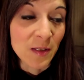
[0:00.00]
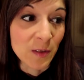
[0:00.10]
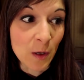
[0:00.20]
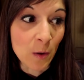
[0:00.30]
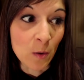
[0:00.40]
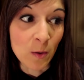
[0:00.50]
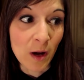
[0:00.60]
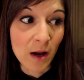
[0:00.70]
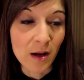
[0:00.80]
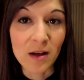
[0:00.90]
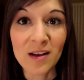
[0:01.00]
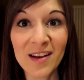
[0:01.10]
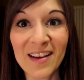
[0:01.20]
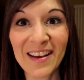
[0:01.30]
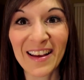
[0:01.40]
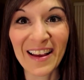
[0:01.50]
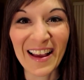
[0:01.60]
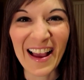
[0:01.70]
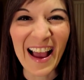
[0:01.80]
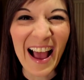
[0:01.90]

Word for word: So. Well, you thought it would be cool.